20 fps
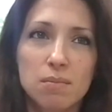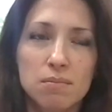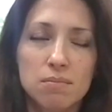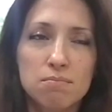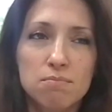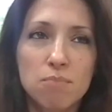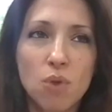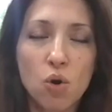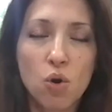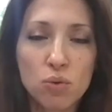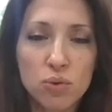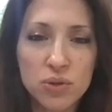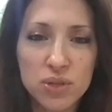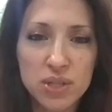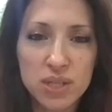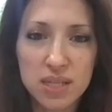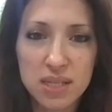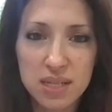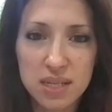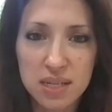
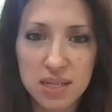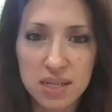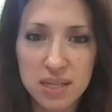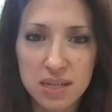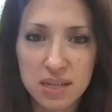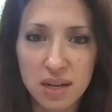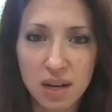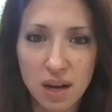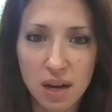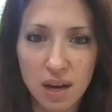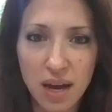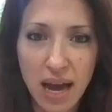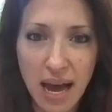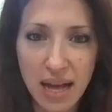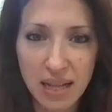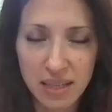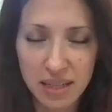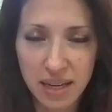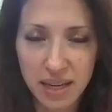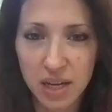most
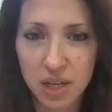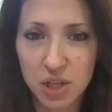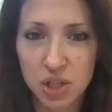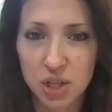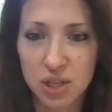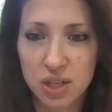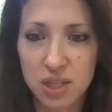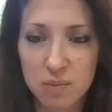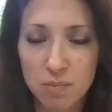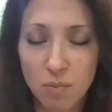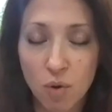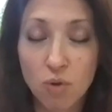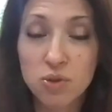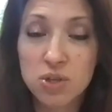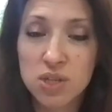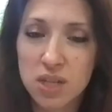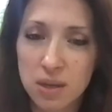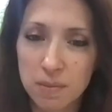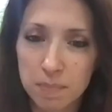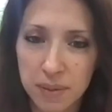allegations,
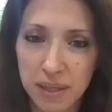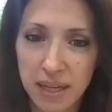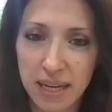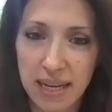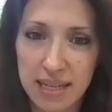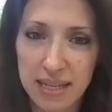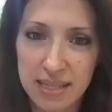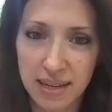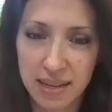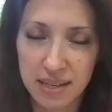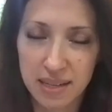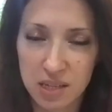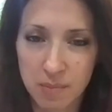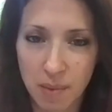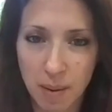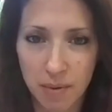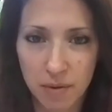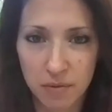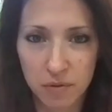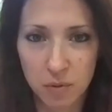most complaints against a
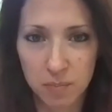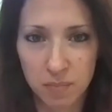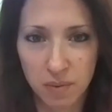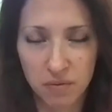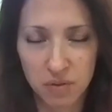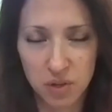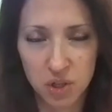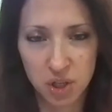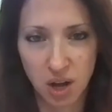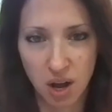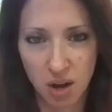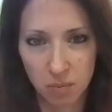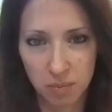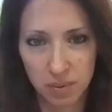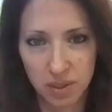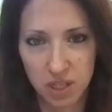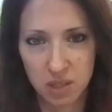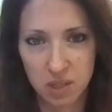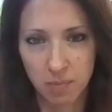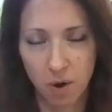member of the Chicago
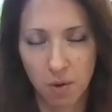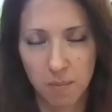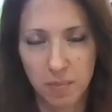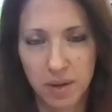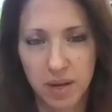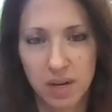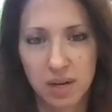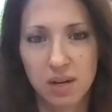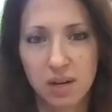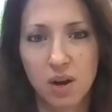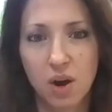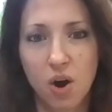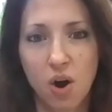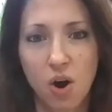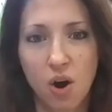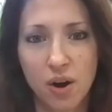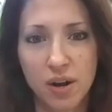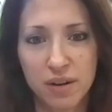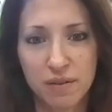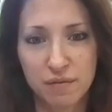Police Department
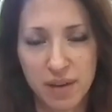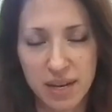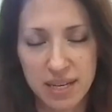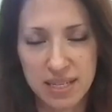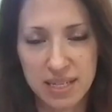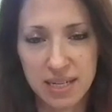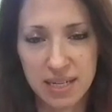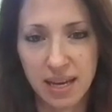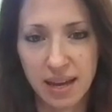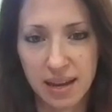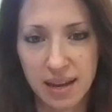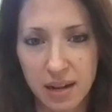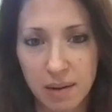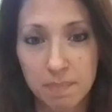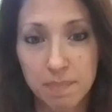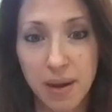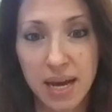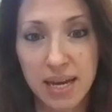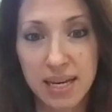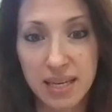are
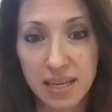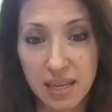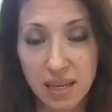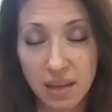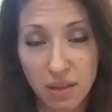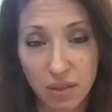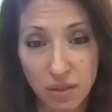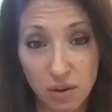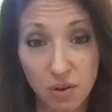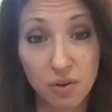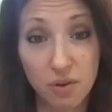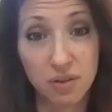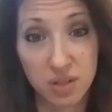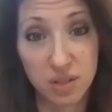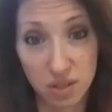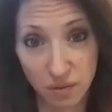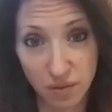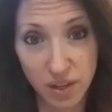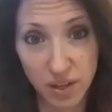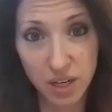investigated by either the
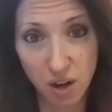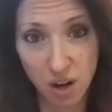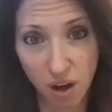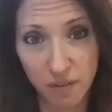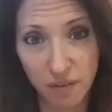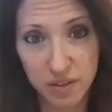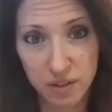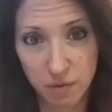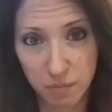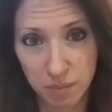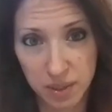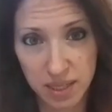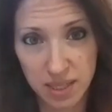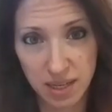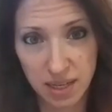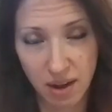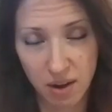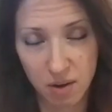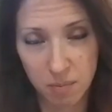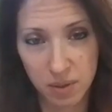Civilian Office of Police
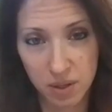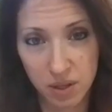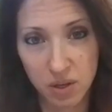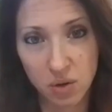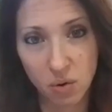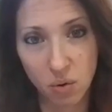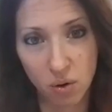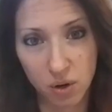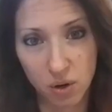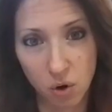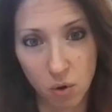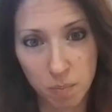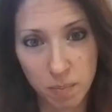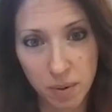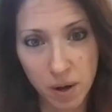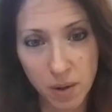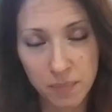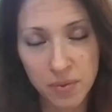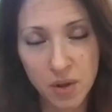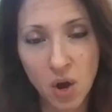Accountability, or
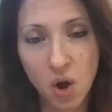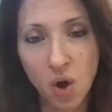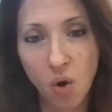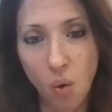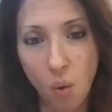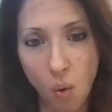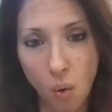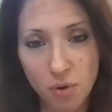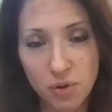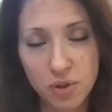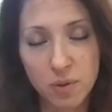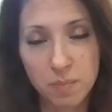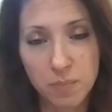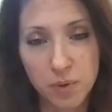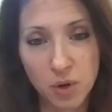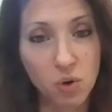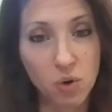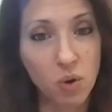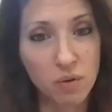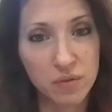COPA, or the
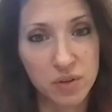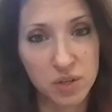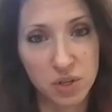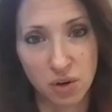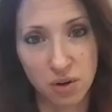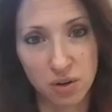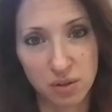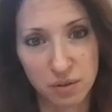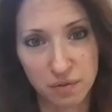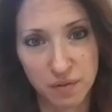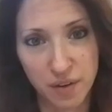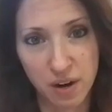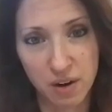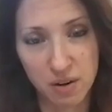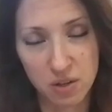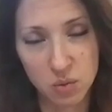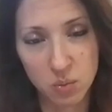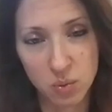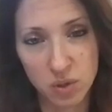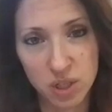Bureau of Internal
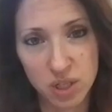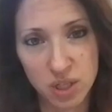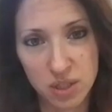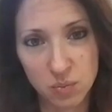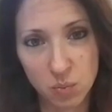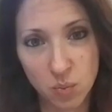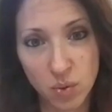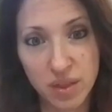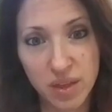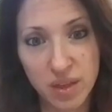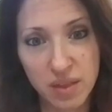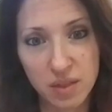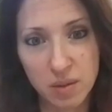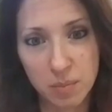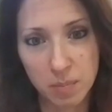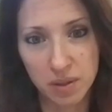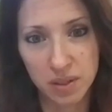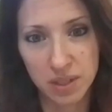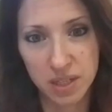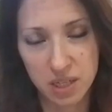Affairs, which is within the
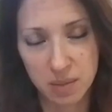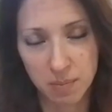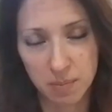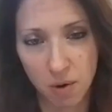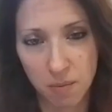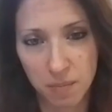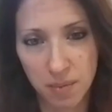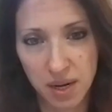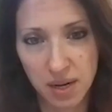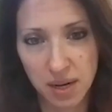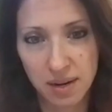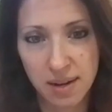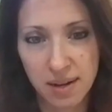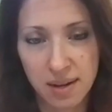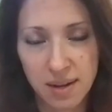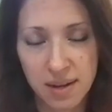police department.